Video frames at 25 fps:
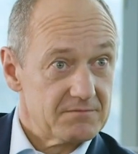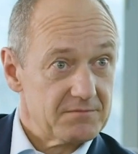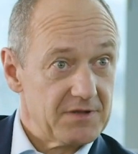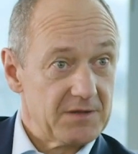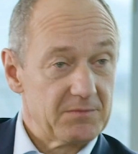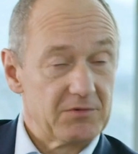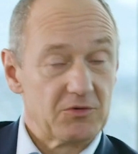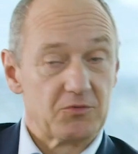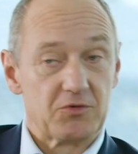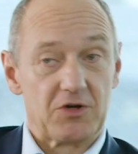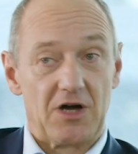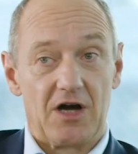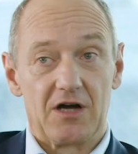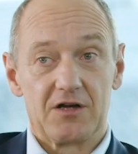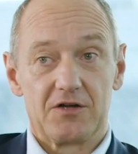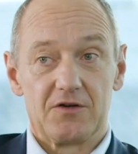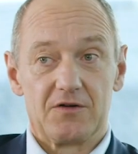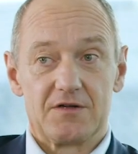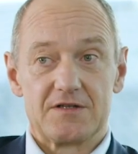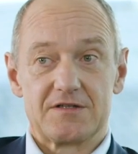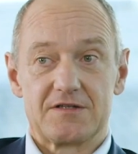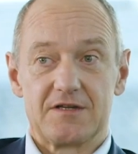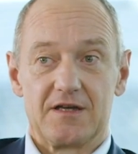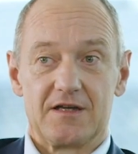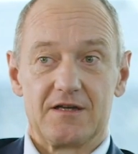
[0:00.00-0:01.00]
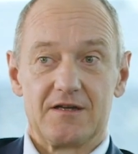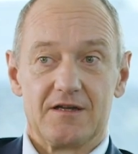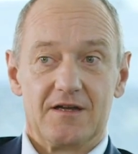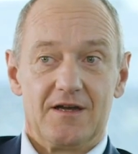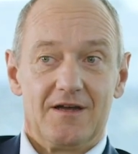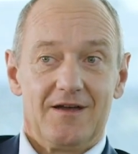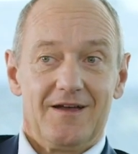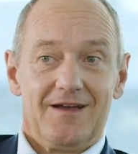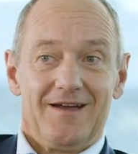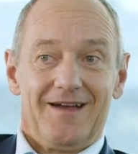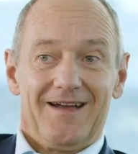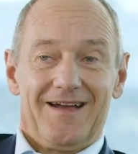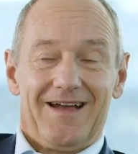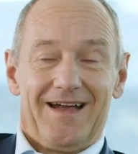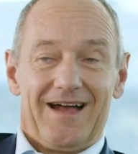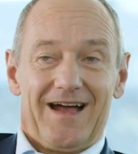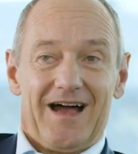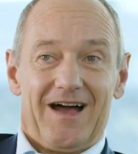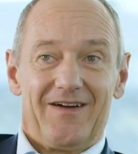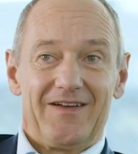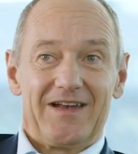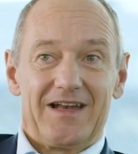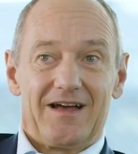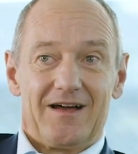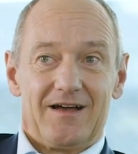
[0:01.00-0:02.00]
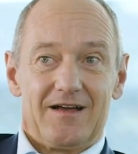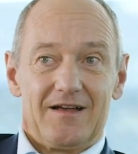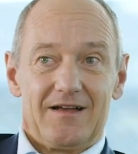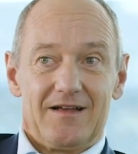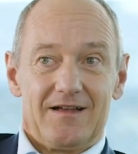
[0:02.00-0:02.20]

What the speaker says: People would argue and say, I mean,